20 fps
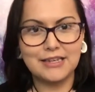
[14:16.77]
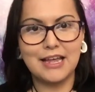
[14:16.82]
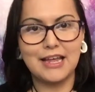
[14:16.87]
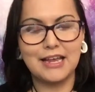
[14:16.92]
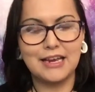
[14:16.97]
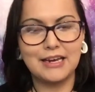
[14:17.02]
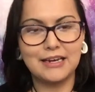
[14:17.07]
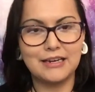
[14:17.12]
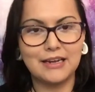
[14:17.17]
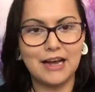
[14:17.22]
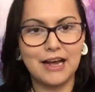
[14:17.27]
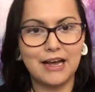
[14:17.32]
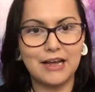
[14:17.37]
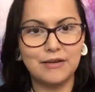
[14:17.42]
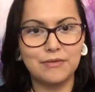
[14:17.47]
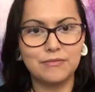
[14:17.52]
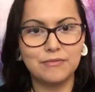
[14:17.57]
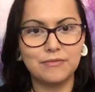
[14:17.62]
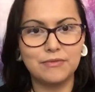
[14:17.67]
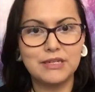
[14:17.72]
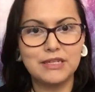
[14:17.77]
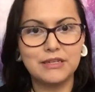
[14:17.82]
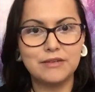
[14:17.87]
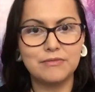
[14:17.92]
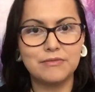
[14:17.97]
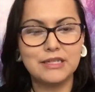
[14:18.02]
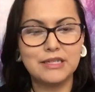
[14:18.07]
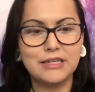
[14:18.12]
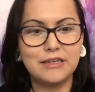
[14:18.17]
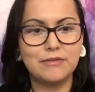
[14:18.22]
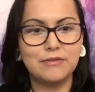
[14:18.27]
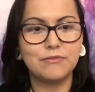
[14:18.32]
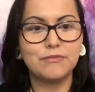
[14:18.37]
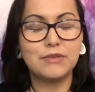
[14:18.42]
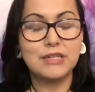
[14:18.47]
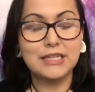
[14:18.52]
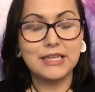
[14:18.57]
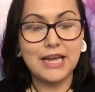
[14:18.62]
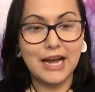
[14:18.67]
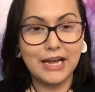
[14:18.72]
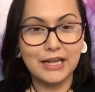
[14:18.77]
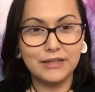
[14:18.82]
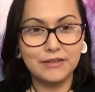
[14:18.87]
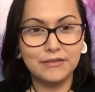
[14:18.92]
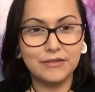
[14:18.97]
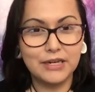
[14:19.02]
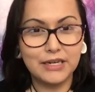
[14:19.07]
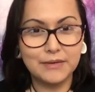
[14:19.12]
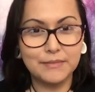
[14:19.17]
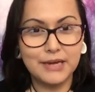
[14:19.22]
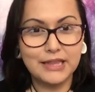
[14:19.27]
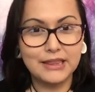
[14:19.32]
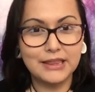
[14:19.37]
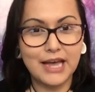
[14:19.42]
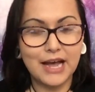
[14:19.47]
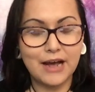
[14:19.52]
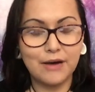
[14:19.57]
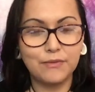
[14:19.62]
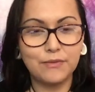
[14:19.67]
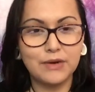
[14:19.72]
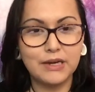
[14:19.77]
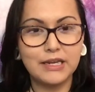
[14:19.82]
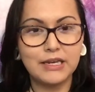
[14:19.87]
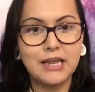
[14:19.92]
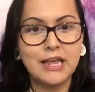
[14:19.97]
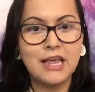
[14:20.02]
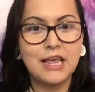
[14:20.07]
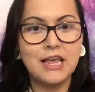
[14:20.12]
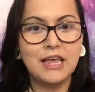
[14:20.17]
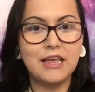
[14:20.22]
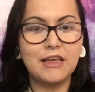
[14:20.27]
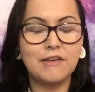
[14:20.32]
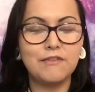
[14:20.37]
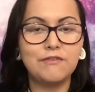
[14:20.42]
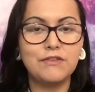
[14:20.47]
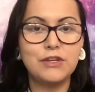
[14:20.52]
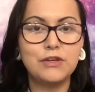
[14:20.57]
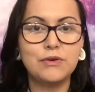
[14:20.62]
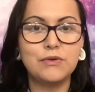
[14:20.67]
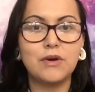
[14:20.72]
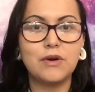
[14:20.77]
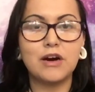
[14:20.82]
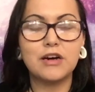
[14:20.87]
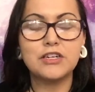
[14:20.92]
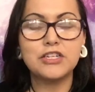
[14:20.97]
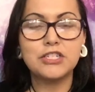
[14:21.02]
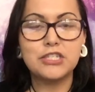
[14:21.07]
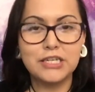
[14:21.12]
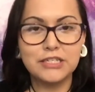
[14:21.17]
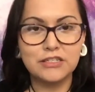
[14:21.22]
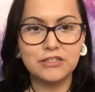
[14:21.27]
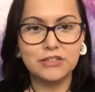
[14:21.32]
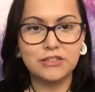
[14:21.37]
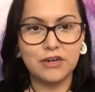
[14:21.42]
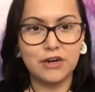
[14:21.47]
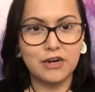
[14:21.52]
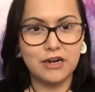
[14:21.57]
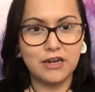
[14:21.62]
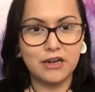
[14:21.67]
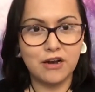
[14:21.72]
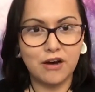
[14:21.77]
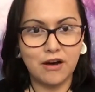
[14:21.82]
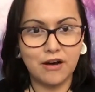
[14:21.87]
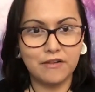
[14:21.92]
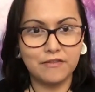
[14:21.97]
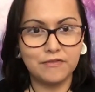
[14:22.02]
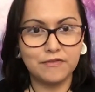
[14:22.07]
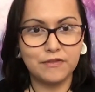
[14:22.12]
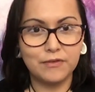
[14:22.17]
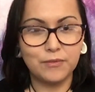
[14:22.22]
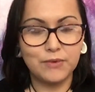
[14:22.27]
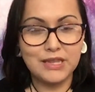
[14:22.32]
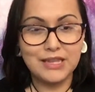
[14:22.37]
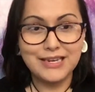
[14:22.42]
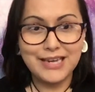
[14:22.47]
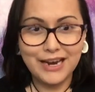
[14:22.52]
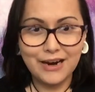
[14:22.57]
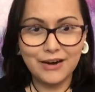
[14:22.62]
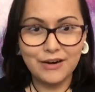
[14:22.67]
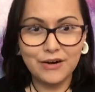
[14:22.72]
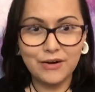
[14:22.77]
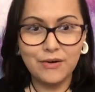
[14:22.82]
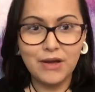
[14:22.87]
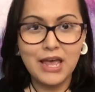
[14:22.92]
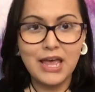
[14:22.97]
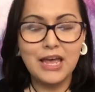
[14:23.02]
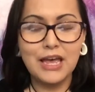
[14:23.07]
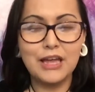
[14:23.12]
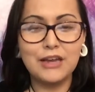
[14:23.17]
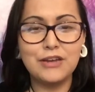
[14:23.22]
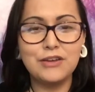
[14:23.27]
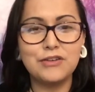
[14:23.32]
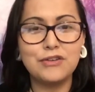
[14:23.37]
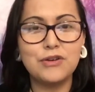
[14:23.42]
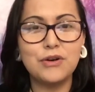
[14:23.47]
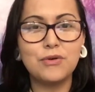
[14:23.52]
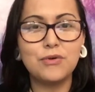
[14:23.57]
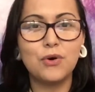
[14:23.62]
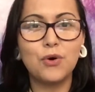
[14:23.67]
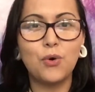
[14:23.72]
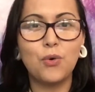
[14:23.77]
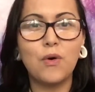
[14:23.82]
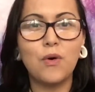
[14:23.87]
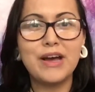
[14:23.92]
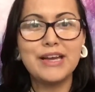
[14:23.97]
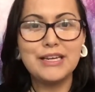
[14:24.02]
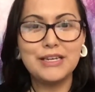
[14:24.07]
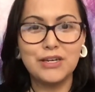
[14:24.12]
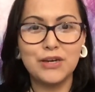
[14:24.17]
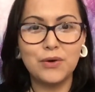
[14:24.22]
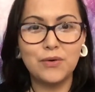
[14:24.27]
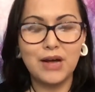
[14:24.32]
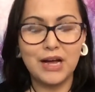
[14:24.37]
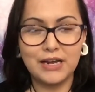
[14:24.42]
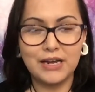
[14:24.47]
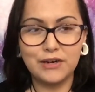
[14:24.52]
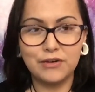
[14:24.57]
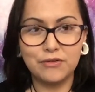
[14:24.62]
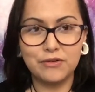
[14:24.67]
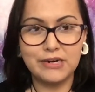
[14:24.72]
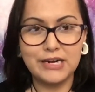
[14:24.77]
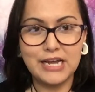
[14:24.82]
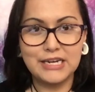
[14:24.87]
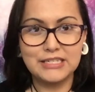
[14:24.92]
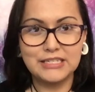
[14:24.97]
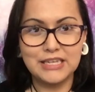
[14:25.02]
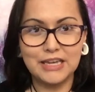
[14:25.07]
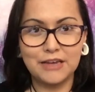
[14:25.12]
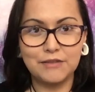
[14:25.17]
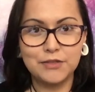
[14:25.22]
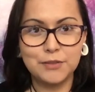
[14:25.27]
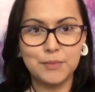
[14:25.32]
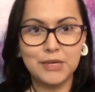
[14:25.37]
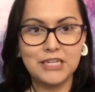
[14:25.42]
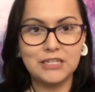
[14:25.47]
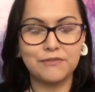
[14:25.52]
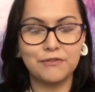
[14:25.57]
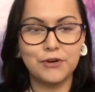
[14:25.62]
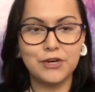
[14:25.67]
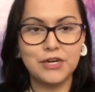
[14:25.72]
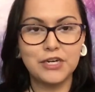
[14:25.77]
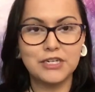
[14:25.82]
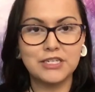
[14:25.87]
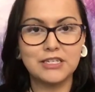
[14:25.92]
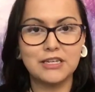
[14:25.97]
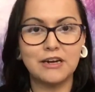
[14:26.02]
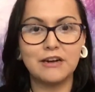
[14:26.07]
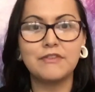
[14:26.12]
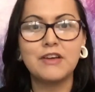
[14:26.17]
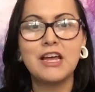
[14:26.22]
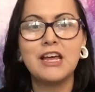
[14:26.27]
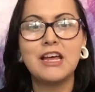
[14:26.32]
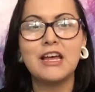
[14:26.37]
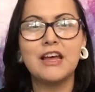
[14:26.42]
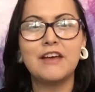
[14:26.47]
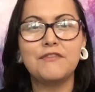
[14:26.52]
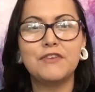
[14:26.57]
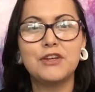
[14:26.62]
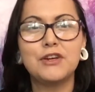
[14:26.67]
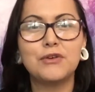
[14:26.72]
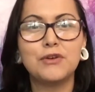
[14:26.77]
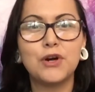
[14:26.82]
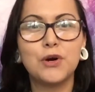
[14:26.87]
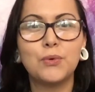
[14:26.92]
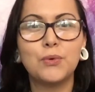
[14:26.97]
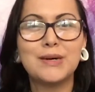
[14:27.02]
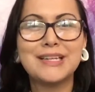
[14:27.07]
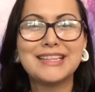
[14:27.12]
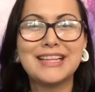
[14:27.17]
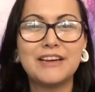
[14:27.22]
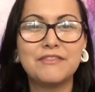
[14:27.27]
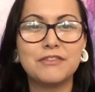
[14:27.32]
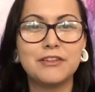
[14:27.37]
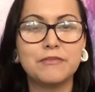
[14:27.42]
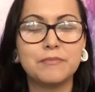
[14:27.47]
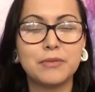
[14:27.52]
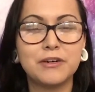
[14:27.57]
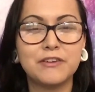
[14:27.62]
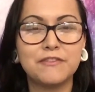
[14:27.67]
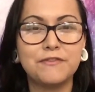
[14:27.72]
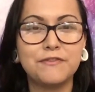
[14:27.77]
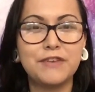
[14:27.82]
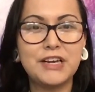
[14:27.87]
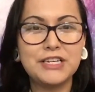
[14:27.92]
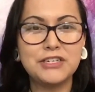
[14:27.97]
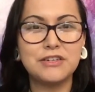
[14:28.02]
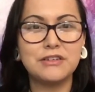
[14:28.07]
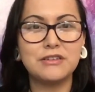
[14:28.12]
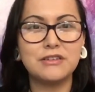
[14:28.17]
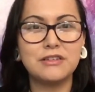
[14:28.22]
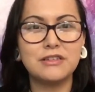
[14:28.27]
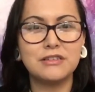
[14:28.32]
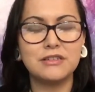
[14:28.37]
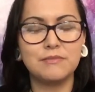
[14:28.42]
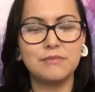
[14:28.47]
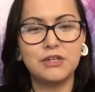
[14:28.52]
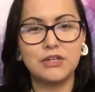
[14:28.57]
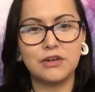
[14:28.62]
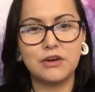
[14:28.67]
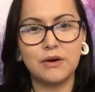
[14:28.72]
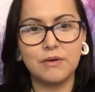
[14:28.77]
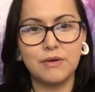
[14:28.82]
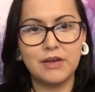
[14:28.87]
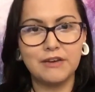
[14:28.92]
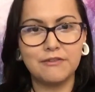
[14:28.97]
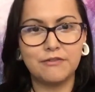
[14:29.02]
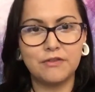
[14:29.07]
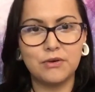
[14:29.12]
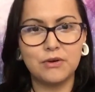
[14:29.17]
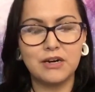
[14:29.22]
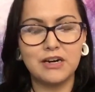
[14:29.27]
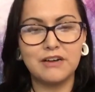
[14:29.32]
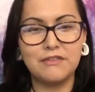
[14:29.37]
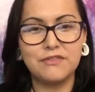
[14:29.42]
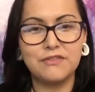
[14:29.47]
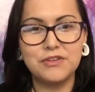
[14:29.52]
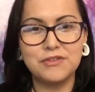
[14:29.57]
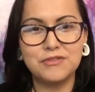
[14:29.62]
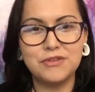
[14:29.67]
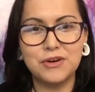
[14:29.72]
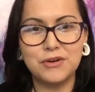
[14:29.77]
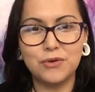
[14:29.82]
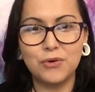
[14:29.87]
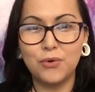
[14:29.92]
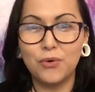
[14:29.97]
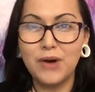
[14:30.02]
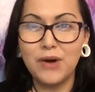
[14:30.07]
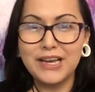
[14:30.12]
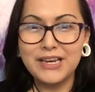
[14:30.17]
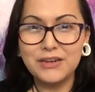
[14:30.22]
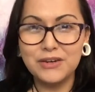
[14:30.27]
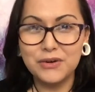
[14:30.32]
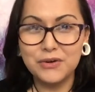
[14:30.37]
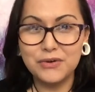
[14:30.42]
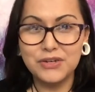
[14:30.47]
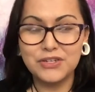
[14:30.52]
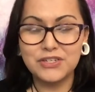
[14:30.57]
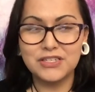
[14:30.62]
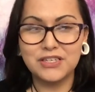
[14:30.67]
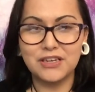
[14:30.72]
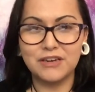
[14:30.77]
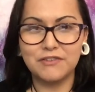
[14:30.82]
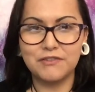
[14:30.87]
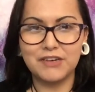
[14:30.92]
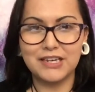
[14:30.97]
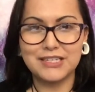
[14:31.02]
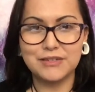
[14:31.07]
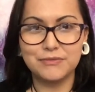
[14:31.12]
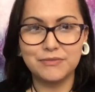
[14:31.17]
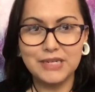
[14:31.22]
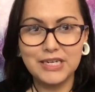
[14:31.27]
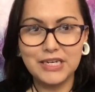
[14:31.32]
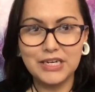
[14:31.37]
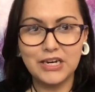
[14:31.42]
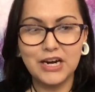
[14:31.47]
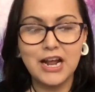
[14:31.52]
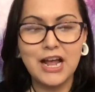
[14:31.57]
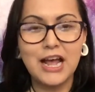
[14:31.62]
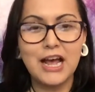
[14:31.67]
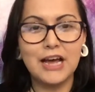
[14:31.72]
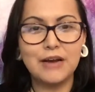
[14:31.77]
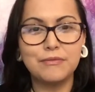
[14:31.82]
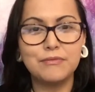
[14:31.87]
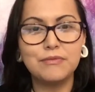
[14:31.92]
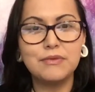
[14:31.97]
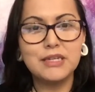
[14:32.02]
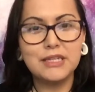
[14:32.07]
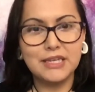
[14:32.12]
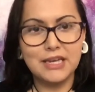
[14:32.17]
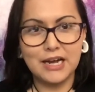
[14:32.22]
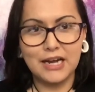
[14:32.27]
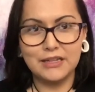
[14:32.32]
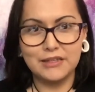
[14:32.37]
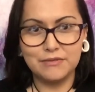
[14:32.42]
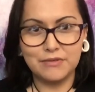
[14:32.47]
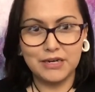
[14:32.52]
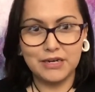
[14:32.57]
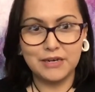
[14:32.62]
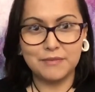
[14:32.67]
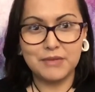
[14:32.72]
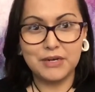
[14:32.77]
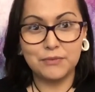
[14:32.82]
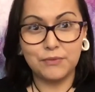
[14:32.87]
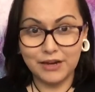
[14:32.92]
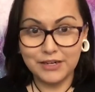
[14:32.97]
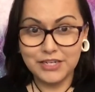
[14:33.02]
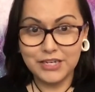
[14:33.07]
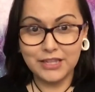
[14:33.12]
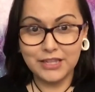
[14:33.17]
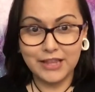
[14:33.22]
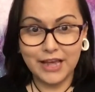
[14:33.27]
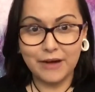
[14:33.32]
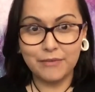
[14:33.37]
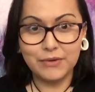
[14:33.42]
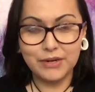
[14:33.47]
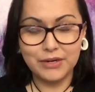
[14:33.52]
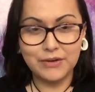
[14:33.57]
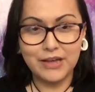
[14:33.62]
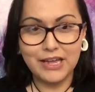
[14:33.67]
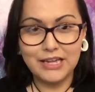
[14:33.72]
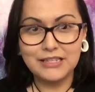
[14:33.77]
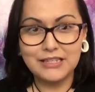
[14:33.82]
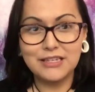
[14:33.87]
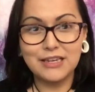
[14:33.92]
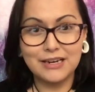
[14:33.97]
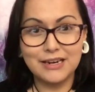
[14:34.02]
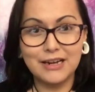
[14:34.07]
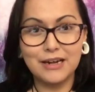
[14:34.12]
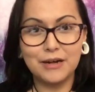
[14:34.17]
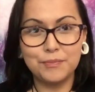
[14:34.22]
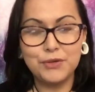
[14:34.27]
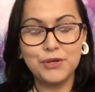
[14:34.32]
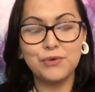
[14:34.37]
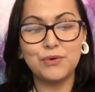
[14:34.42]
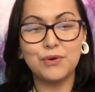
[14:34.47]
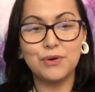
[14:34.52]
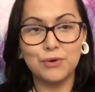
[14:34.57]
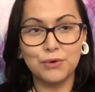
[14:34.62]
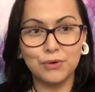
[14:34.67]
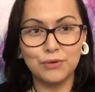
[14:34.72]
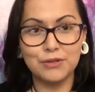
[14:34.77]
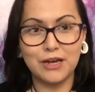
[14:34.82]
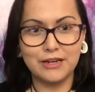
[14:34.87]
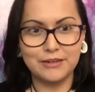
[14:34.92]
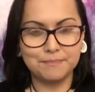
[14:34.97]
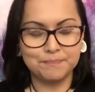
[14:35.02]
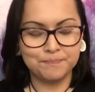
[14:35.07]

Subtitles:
And I really, really, really highly recommend that one if you are just starting off with tarot and you don't quite know how to create a safe space for yourself, if you don't know what level of professionalism you're going for, if you don't quite know yourself as a reader, I really highly recommend watching that one, okay? It's going to help you a whole lot.